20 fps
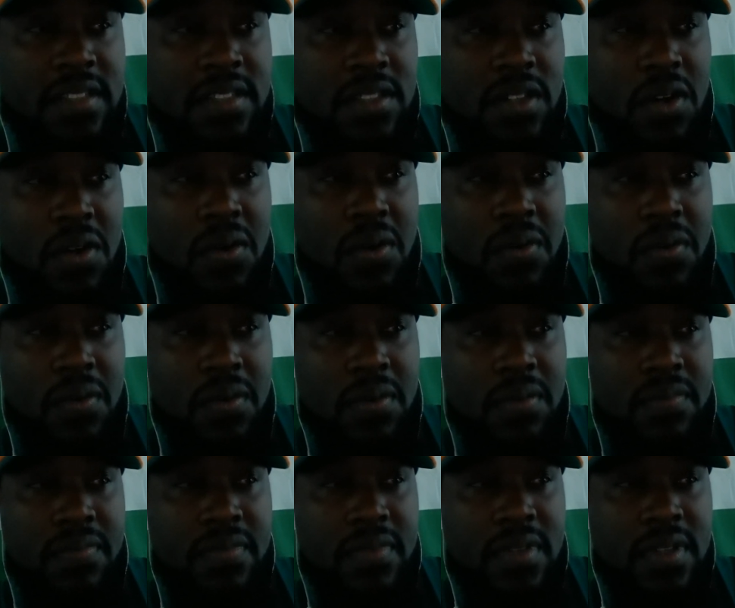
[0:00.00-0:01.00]

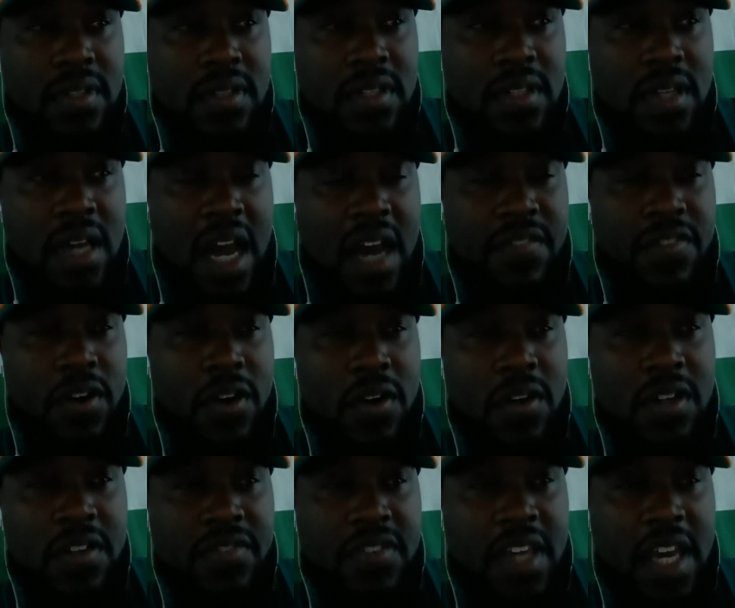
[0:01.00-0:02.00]
So I've
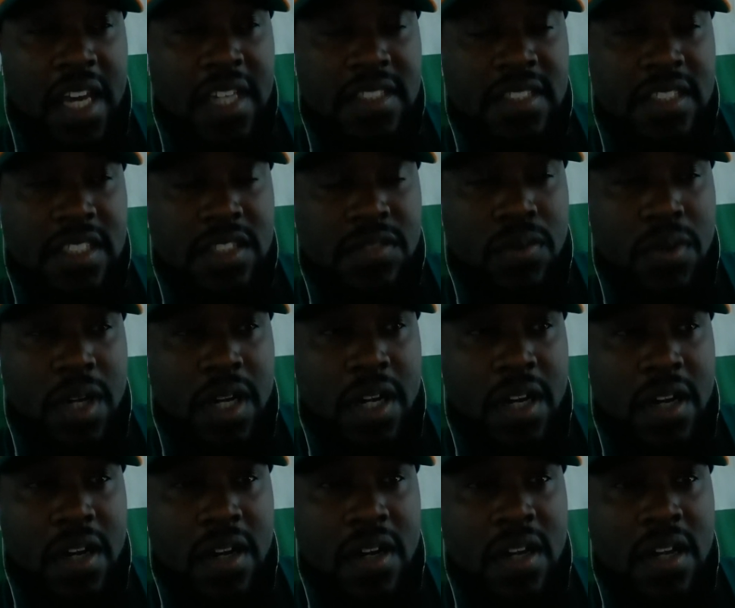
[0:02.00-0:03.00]
heard of cases
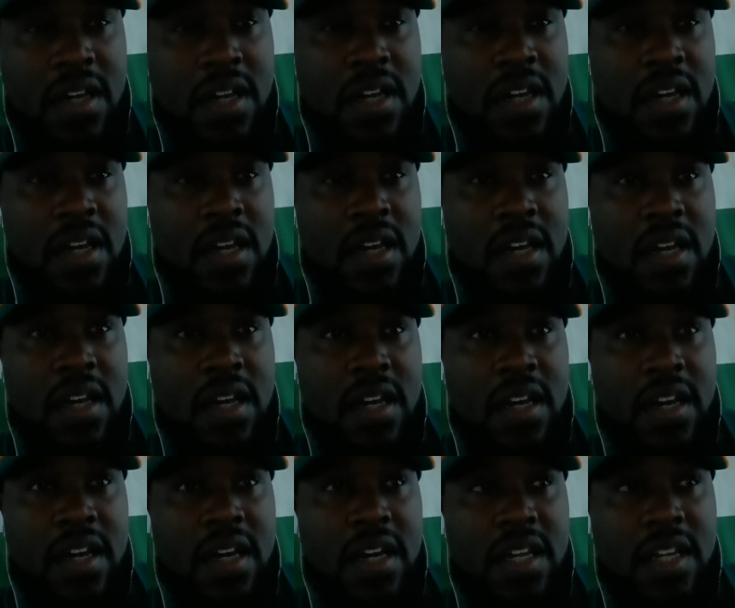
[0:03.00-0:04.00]
where
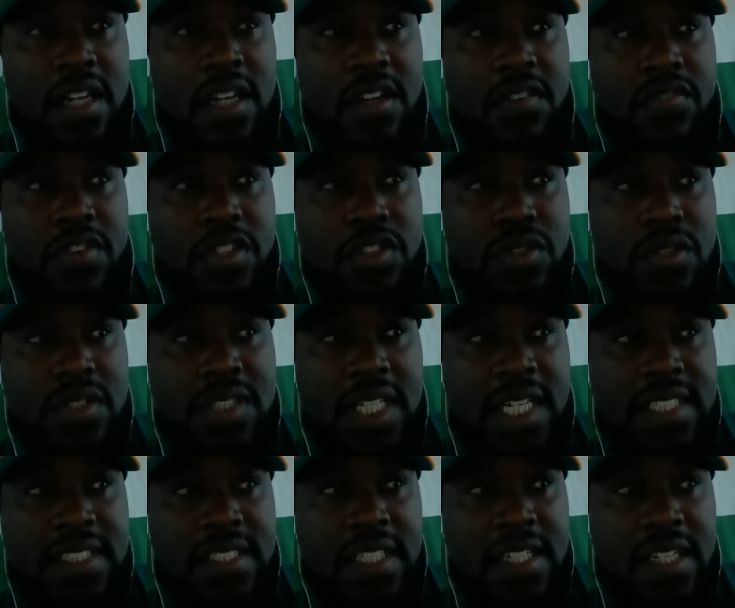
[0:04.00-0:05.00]
an individual
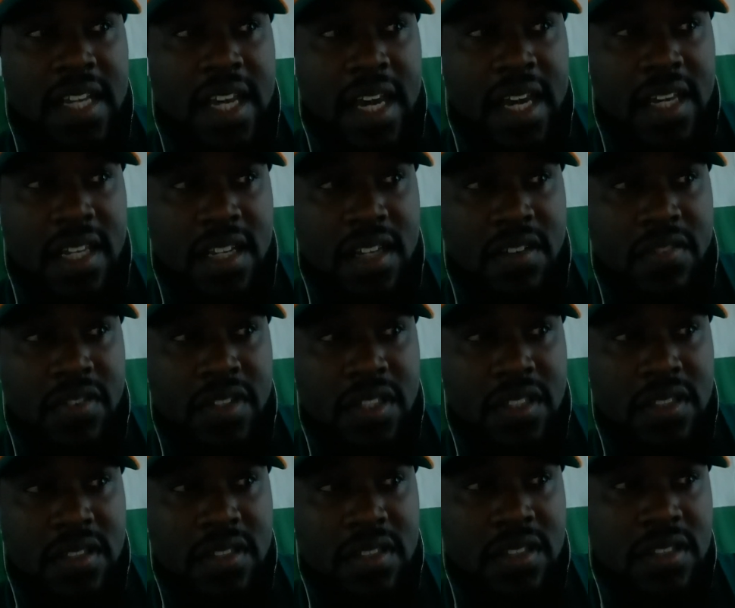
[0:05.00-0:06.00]
tested negative
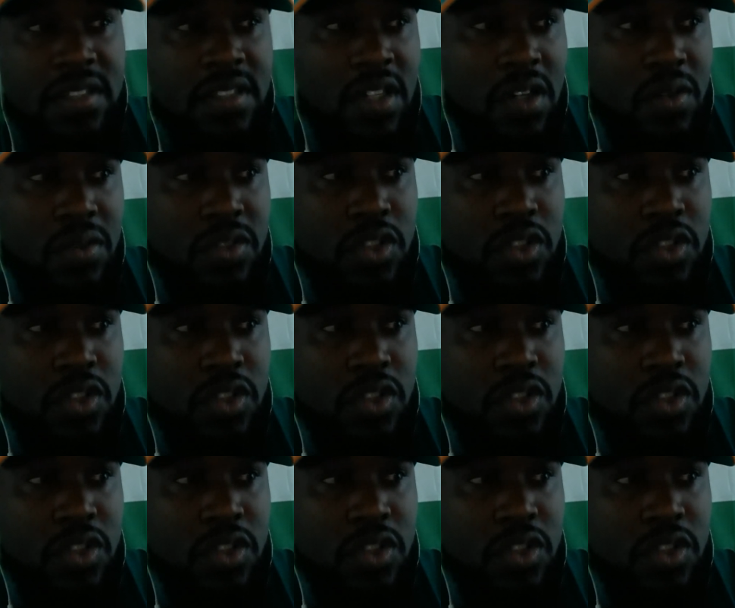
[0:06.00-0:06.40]
and, you know,